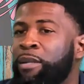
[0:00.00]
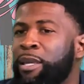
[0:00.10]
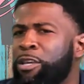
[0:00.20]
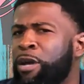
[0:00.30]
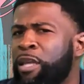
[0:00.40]

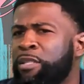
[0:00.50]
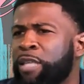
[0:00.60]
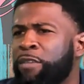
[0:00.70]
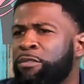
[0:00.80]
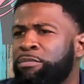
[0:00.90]

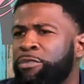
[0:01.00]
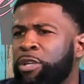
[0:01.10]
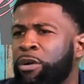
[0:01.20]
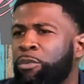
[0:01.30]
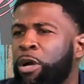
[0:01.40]
instead of,
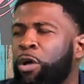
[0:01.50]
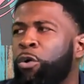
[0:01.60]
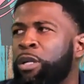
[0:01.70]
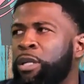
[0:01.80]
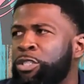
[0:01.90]

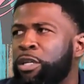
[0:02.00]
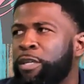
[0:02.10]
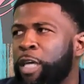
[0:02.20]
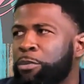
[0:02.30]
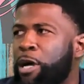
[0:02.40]
holding it, I should have
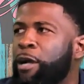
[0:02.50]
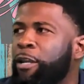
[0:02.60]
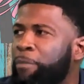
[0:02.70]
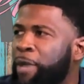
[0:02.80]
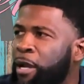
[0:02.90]
kept
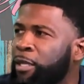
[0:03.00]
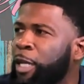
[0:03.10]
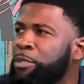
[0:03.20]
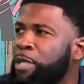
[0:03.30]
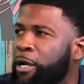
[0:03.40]
talking about
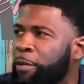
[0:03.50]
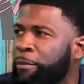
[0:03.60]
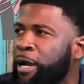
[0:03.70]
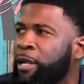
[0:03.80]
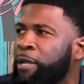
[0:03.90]

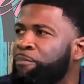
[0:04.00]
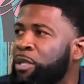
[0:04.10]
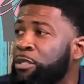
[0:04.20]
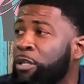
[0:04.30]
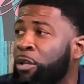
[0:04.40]
it
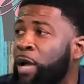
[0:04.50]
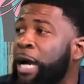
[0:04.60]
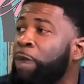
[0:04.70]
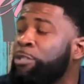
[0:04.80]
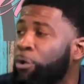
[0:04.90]
until
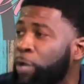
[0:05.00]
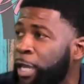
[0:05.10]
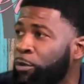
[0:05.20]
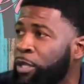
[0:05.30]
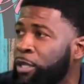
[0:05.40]
I was okay with it.